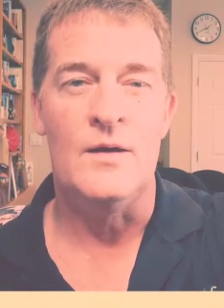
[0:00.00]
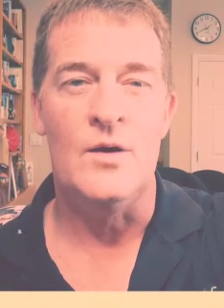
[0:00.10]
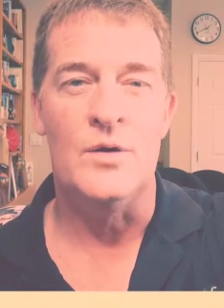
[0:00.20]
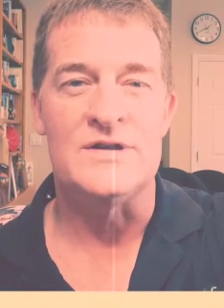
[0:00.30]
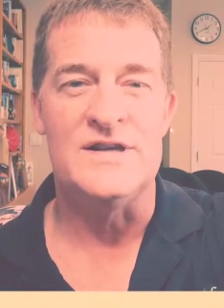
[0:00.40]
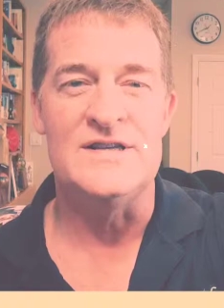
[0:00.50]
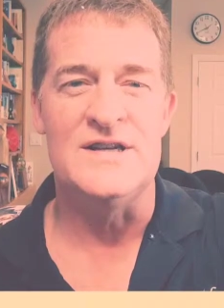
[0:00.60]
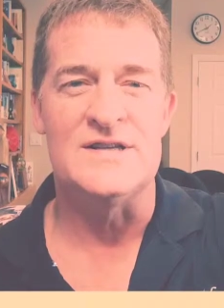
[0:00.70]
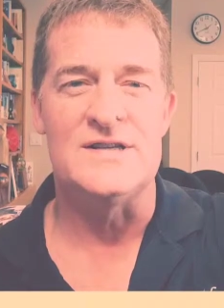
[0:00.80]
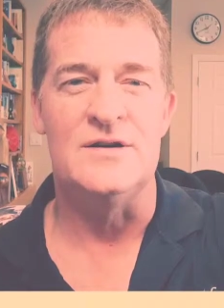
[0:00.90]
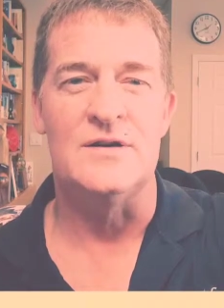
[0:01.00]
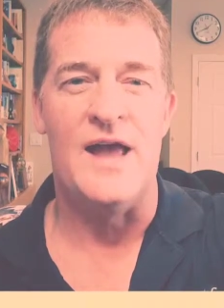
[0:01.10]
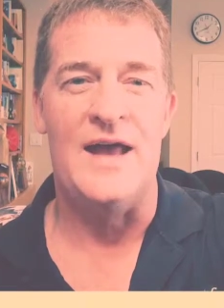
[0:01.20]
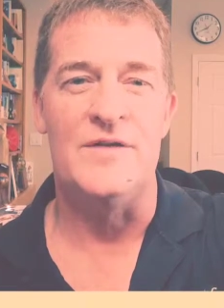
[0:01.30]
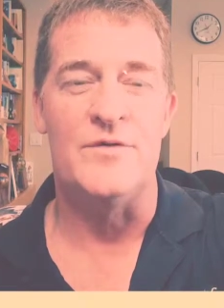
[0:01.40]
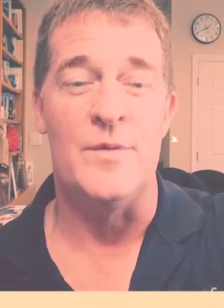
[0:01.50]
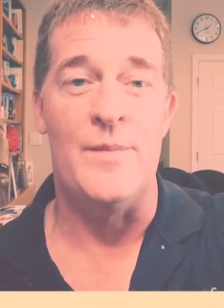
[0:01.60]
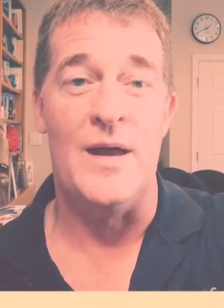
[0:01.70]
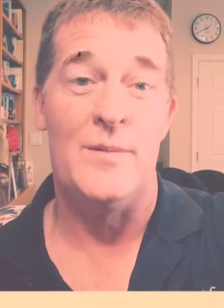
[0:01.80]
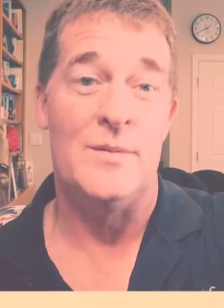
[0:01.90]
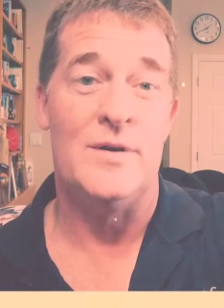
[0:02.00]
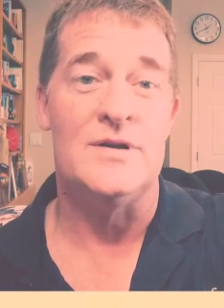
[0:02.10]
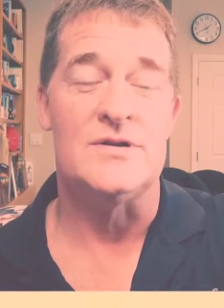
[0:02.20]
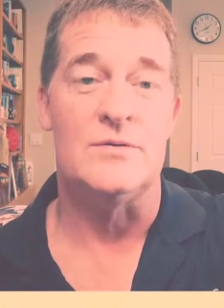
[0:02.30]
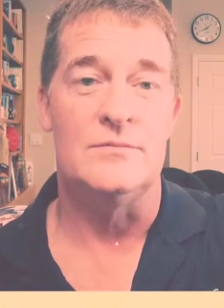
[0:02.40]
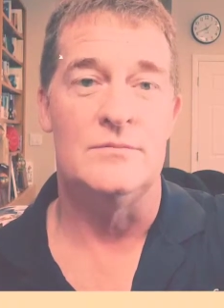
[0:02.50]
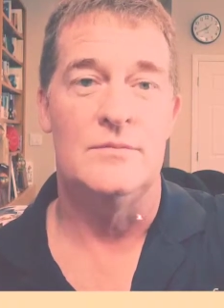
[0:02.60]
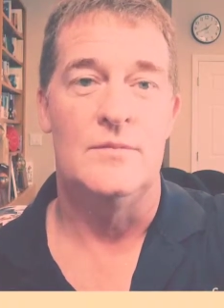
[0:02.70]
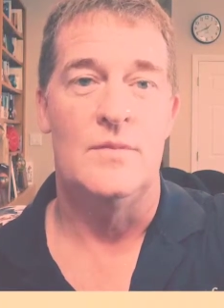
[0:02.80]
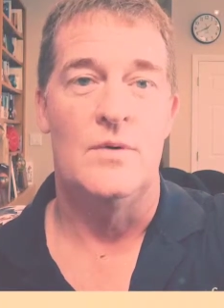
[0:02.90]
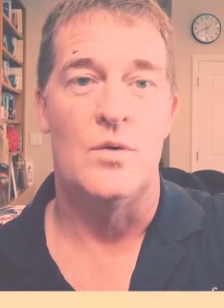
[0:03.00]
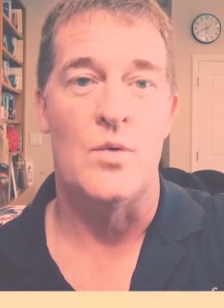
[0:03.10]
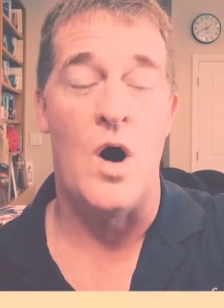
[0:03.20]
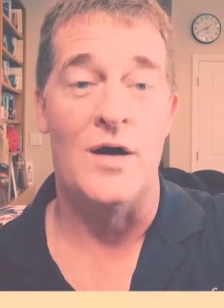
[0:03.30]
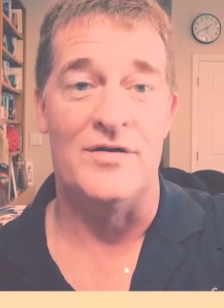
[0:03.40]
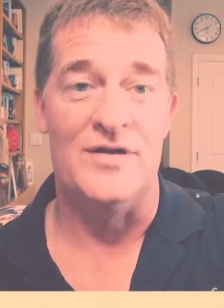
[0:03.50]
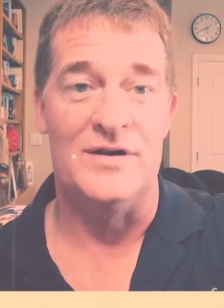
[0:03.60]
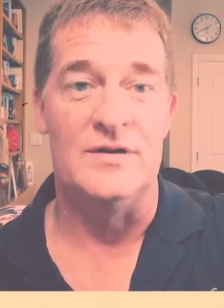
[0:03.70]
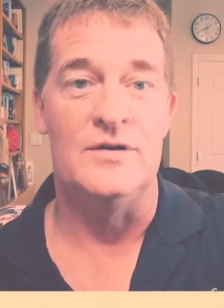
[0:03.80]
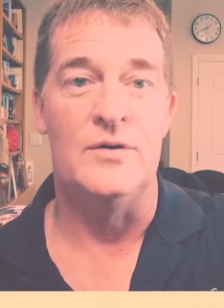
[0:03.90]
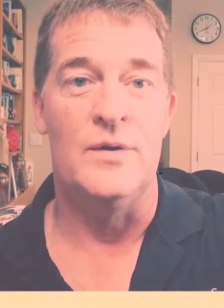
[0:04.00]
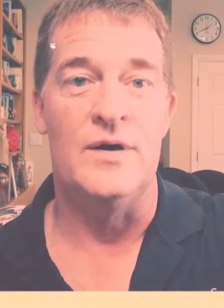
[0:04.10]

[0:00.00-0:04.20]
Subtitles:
You know, it's easy to steal candy from a baby, but it's a wrong thing to do.